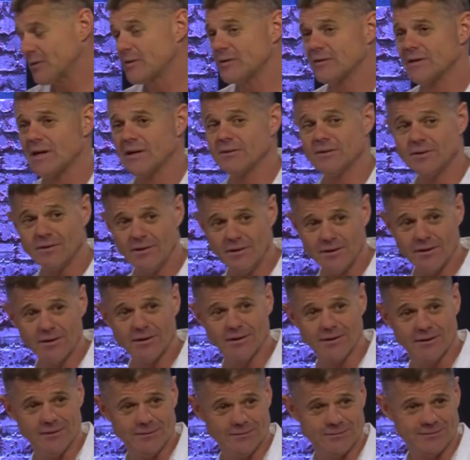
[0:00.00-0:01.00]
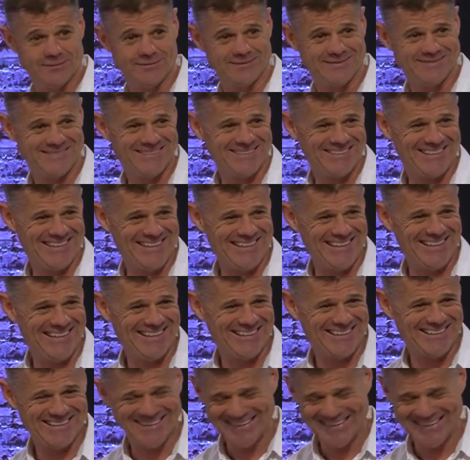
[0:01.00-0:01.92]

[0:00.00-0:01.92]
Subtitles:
just how you love, okay?